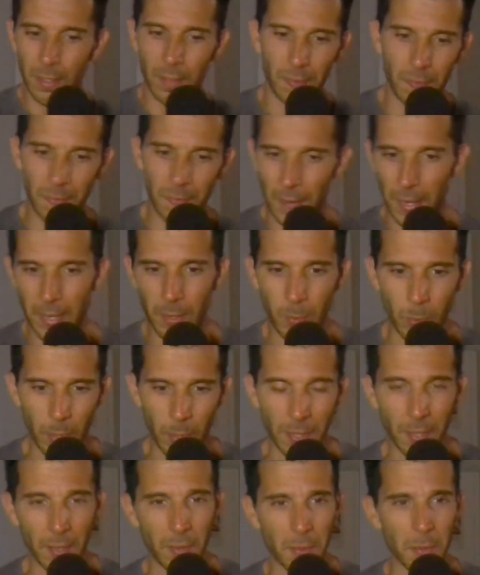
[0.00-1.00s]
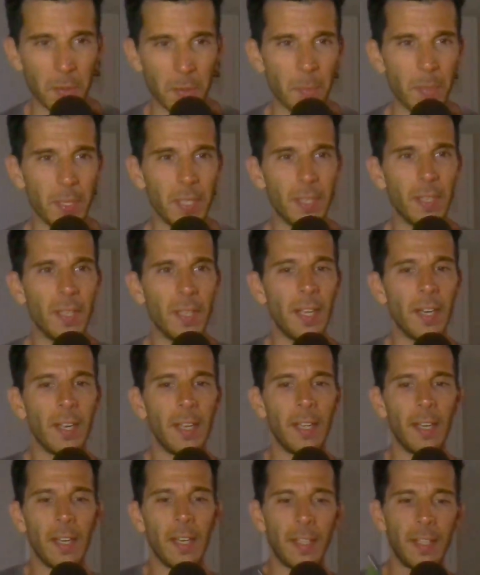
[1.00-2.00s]
fight with it a little bit,
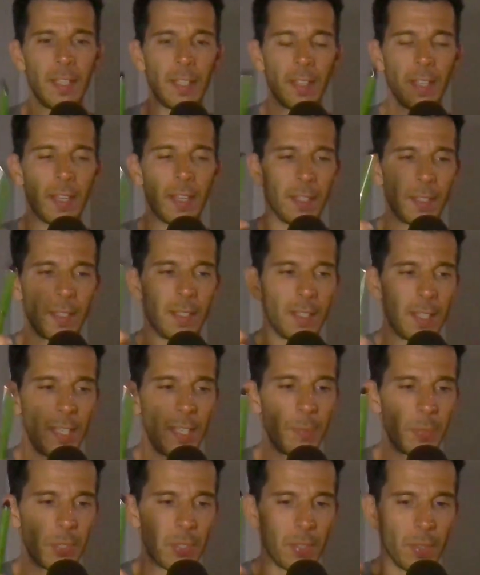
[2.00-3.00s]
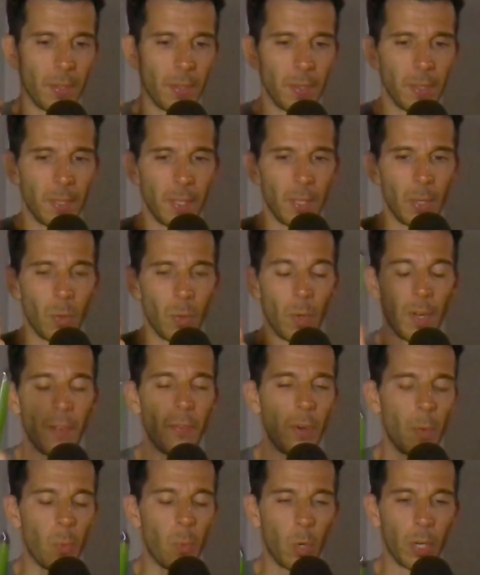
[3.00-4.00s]
and I think that keeps the
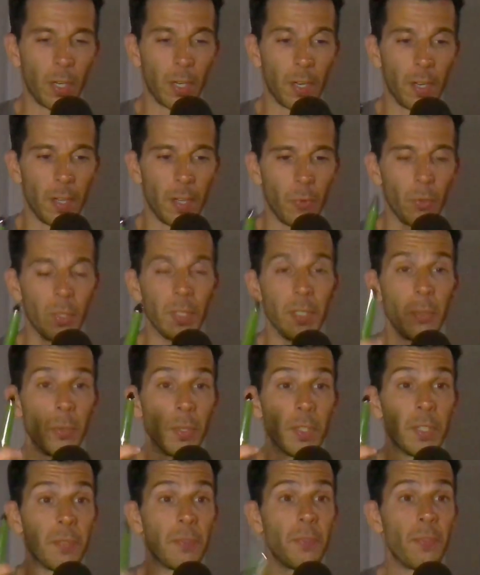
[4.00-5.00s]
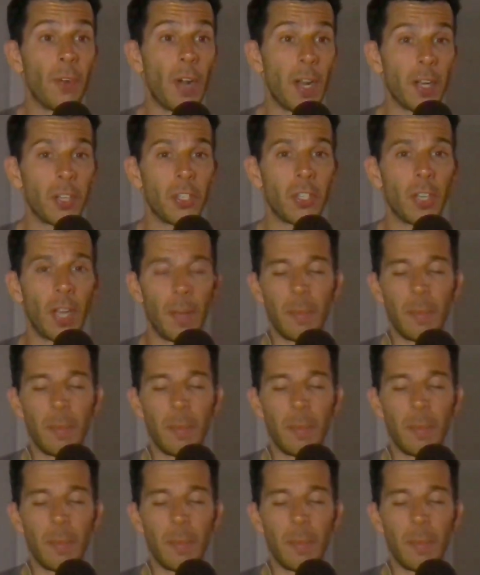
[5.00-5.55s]
whatever I'm working on really, really fresh.